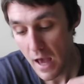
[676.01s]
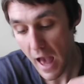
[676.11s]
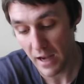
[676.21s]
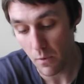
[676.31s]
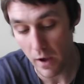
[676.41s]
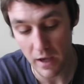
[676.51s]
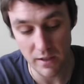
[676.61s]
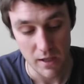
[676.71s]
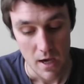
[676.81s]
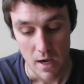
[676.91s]

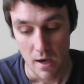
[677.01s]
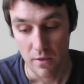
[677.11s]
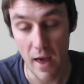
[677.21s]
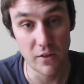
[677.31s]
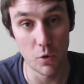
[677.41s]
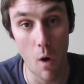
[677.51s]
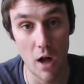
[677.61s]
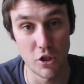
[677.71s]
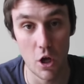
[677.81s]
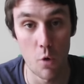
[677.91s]
Anyways, thanks for
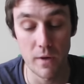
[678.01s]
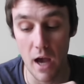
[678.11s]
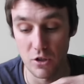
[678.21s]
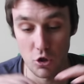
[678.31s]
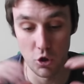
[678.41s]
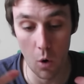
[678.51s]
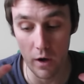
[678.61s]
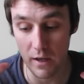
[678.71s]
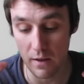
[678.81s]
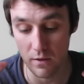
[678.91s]
watching. I hope you guys
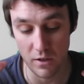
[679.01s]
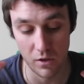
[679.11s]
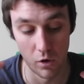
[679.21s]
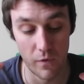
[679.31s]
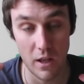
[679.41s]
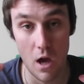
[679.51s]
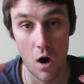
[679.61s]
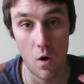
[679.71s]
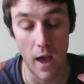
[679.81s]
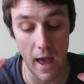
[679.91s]
enjoyed this little
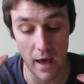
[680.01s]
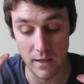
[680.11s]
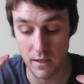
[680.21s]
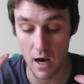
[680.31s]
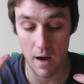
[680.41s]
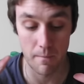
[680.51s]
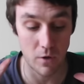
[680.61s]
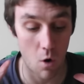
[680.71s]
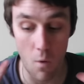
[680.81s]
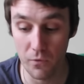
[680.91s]
video, and you
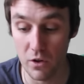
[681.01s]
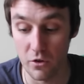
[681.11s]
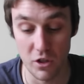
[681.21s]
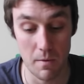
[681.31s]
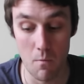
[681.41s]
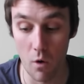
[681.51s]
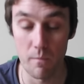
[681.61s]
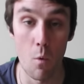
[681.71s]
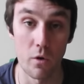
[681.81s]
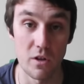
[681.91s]
know, hopefully there's going to be
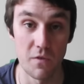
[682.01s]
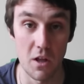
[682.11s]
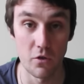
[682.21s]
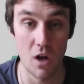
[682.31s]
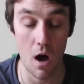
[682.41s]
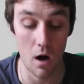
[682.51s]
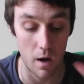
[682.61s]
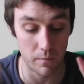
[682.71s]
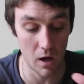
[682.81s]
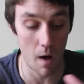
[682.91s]
more of these videos
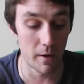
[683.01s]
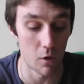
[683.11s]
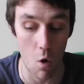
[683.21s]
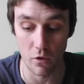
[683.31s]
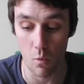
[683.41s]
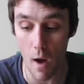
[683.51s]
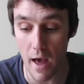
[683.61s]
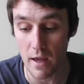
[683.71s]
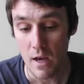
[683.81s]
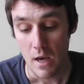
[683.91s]
coming along the
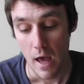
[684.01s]
way.